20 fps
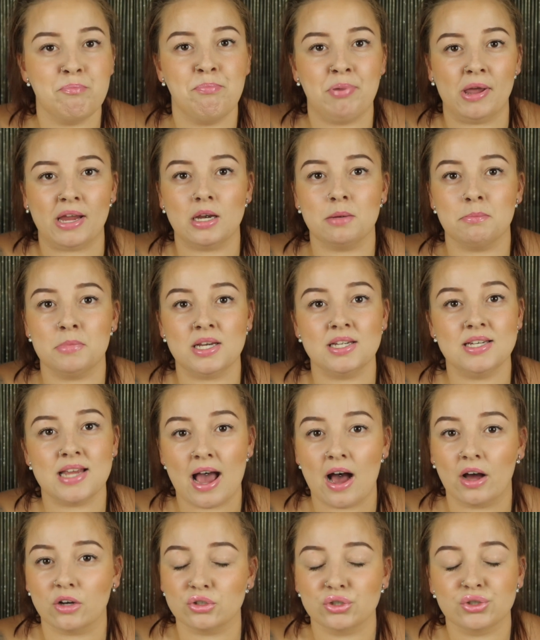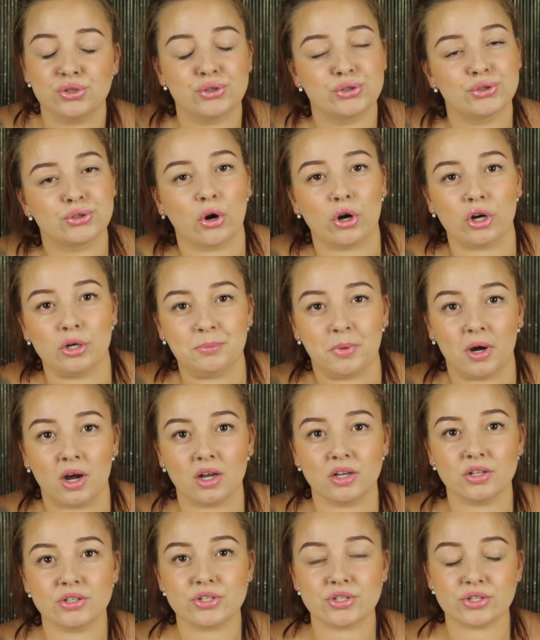beat me down so
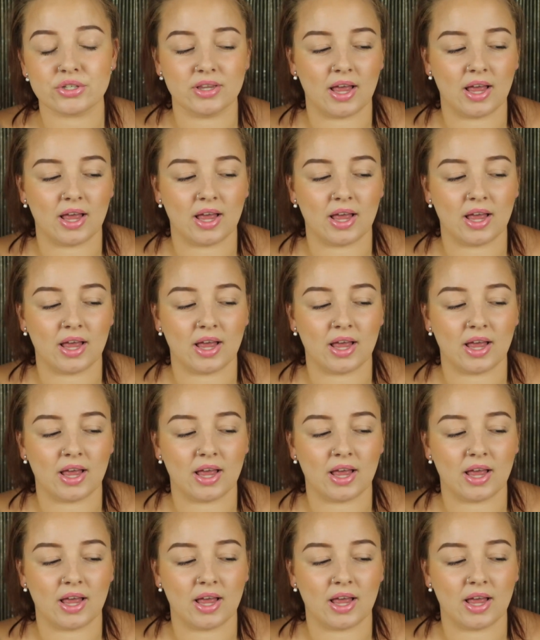much.